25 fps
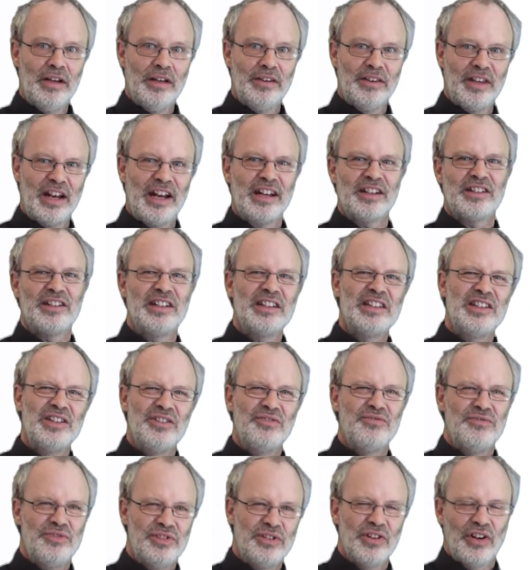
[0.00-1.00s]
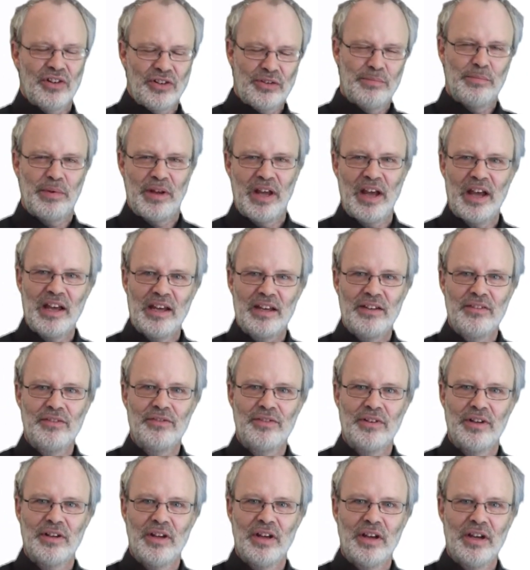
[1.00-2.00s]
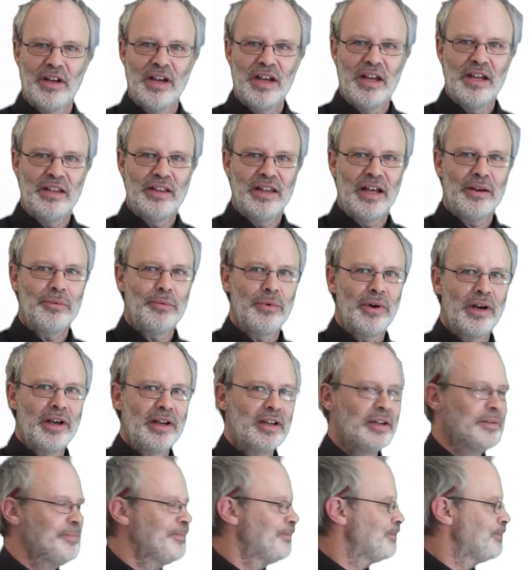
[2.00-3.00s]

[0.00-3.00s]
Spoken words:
that actually you just behaved in that way.